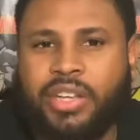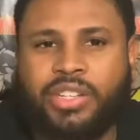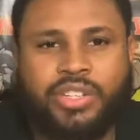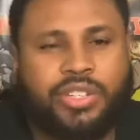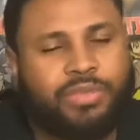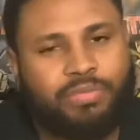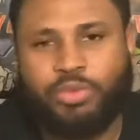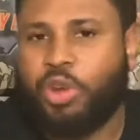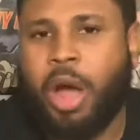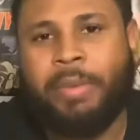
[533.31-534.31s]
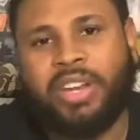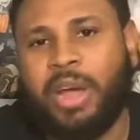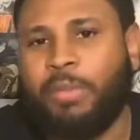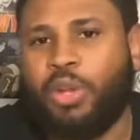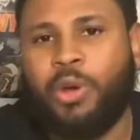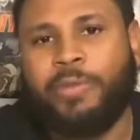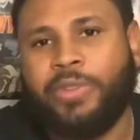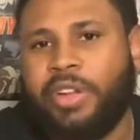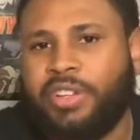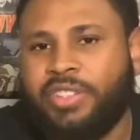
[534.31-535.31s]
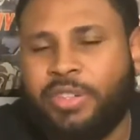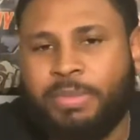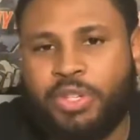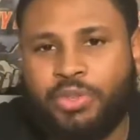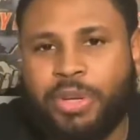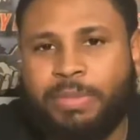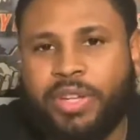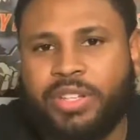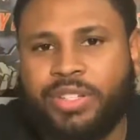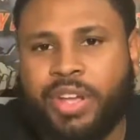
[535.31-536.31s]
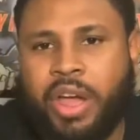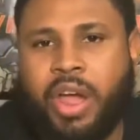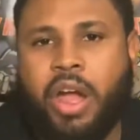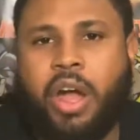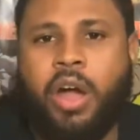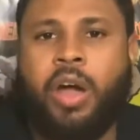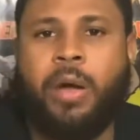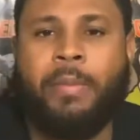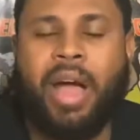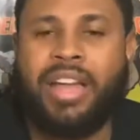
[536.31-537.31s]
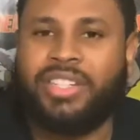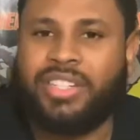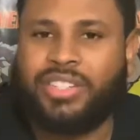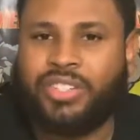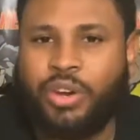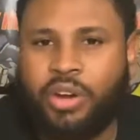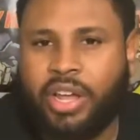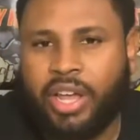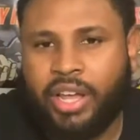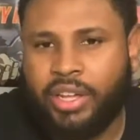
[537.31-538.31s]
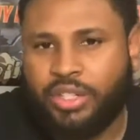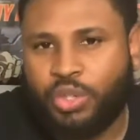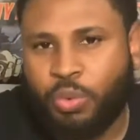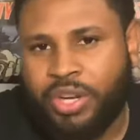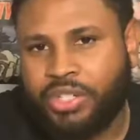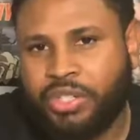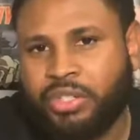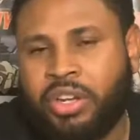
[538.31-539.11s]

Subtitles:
Just comment down below if you'd like to see me stream this. I did start a Twitch